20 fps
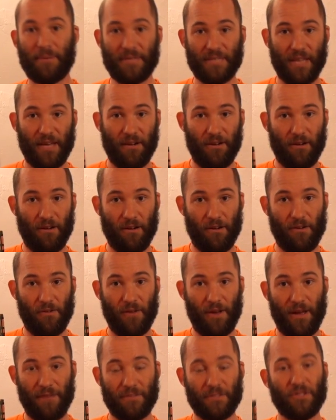SATA hard
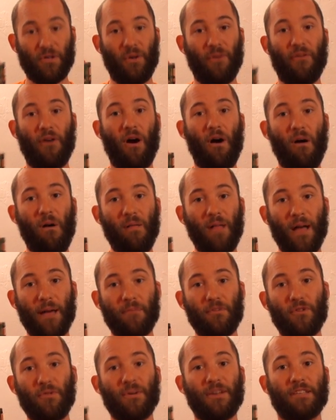drives. So if all
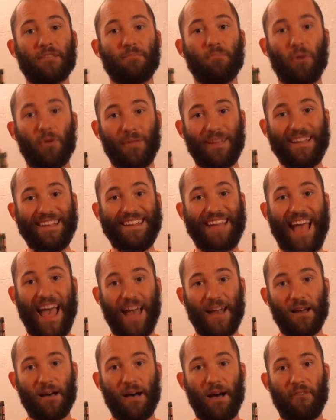I'm doing is pulling
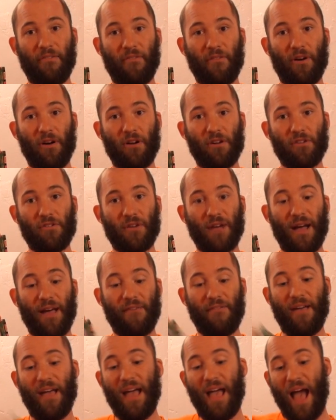data off of a hard drive,